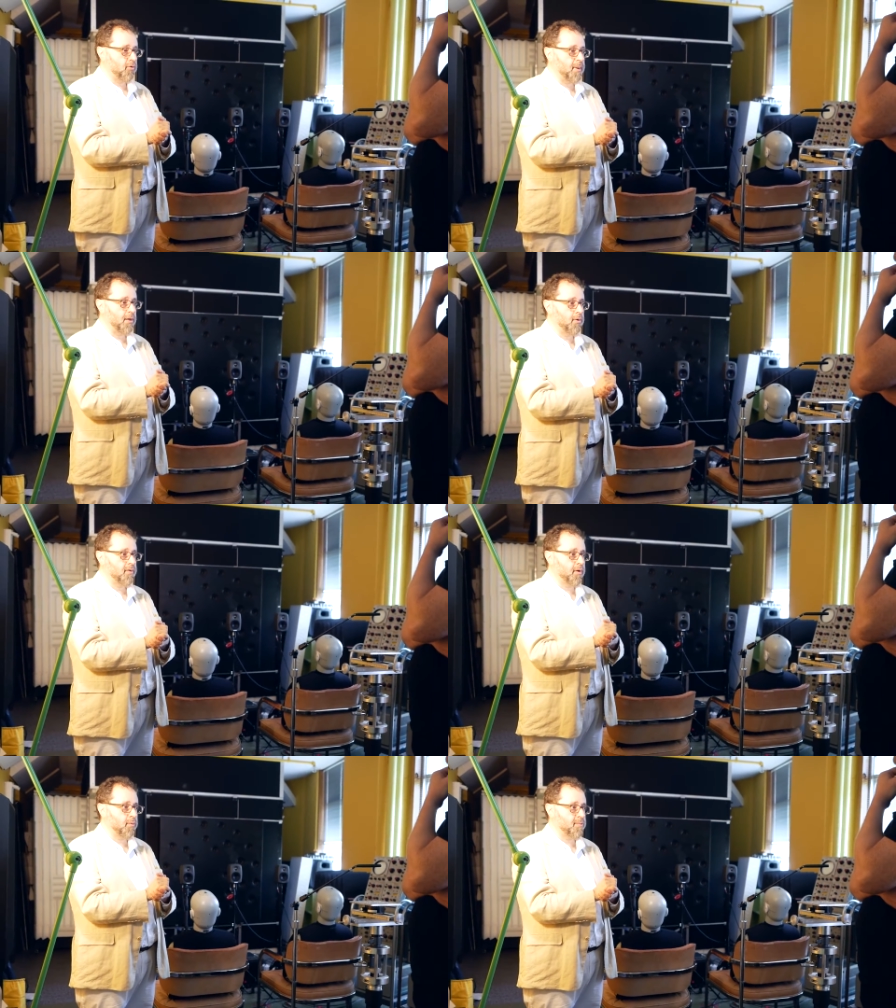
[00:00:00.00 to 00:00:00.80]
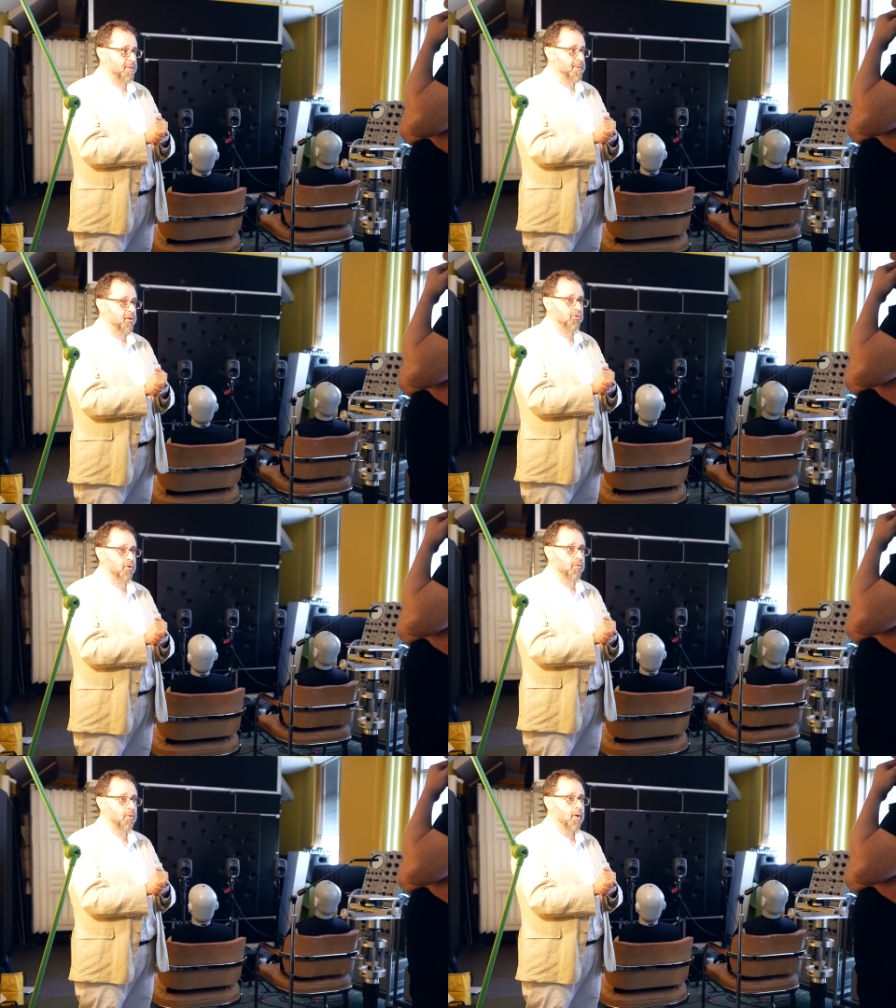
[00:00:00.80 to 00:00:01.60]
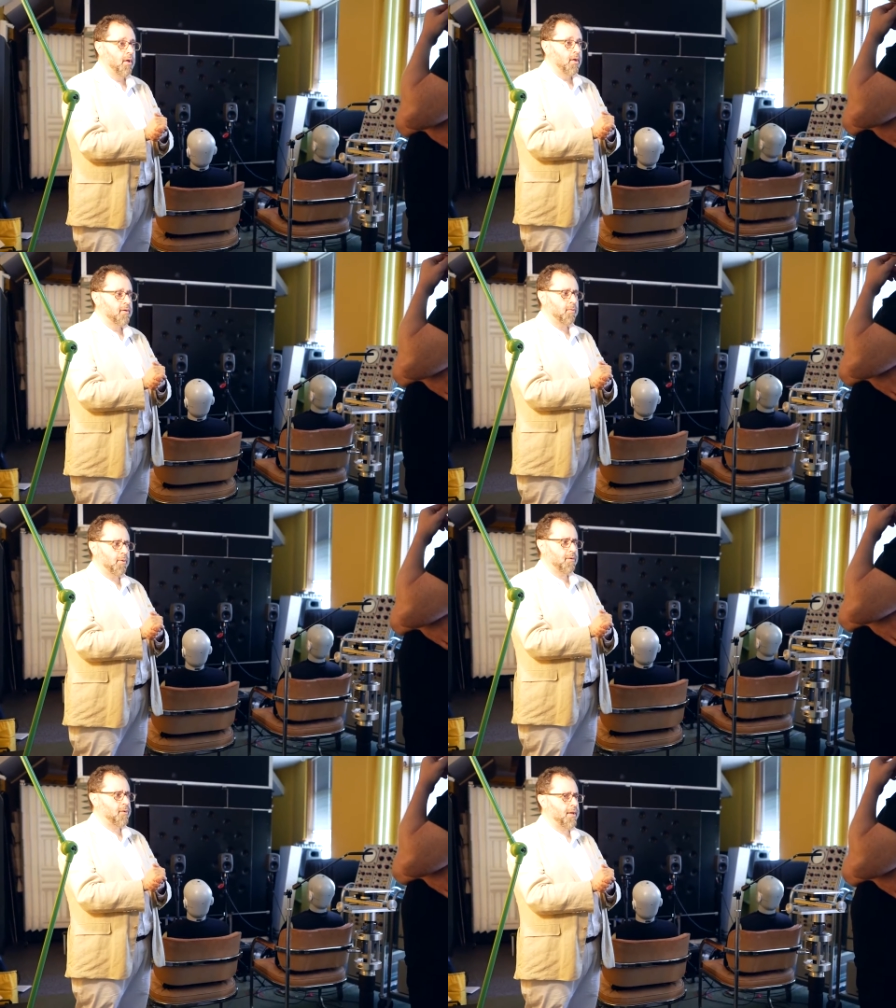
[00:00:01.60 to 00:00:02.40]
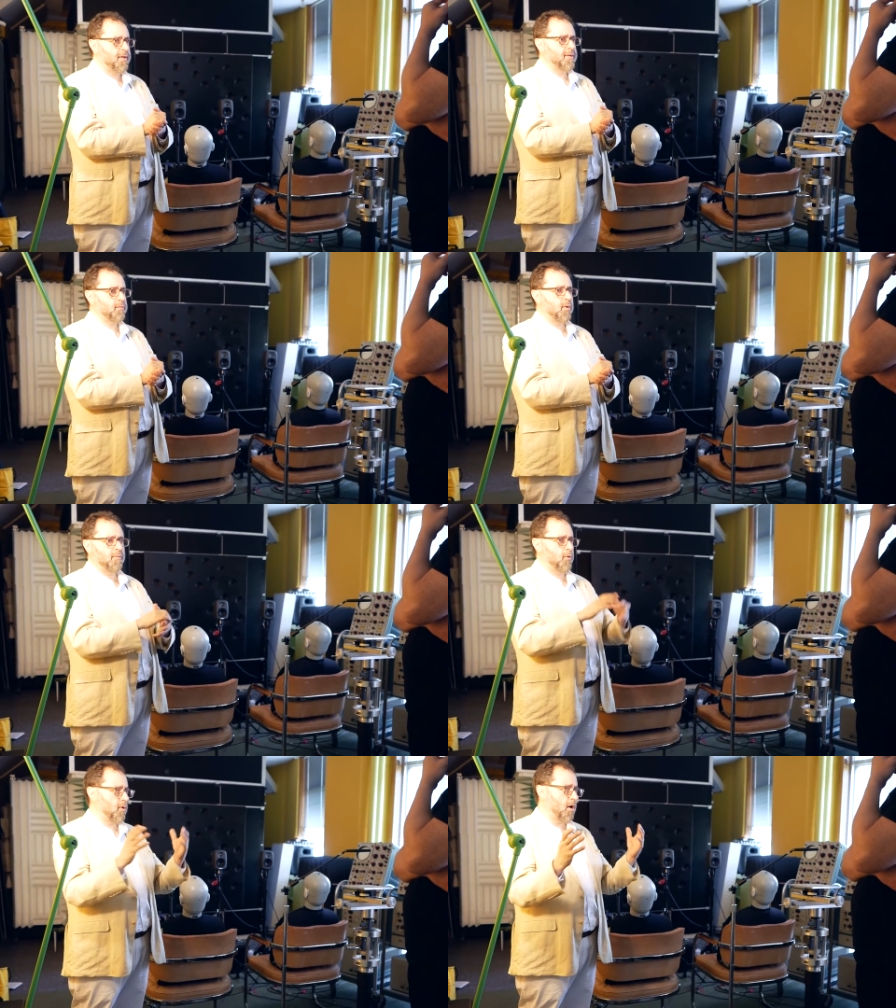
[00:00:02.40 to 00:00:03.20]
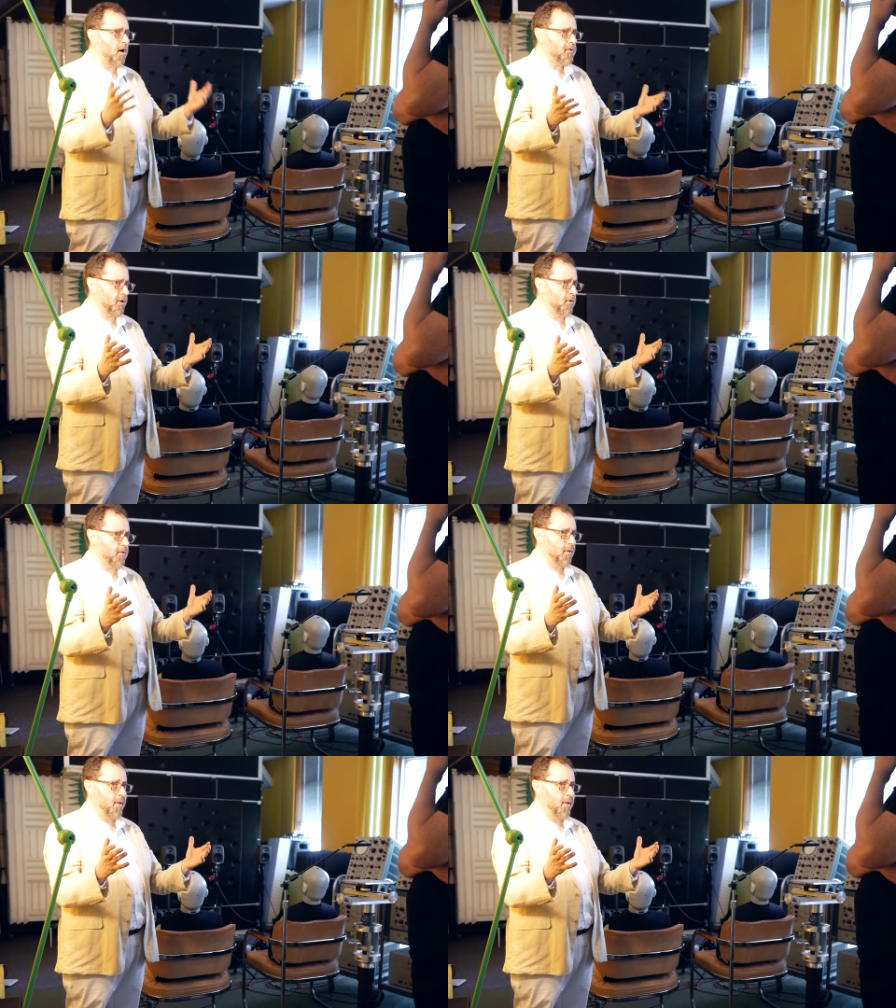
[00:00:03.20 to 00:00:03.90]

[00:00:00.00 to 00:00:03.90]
Michael Gerzon was a mathematician who well, realized that well, for audio,